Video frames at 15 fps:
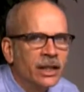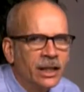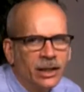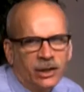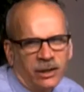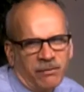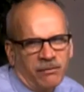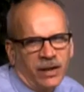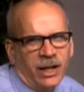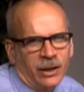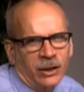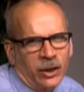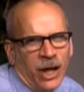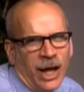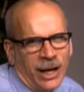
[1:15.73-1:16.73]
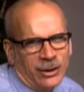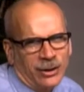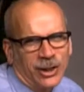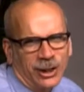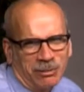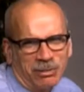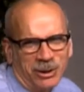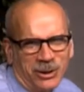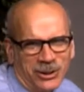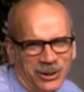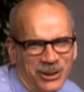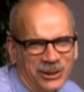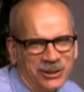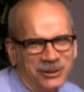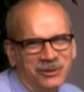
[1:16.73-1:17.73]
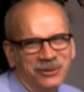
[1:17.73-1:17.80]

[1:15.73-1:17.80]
is a fantastic person.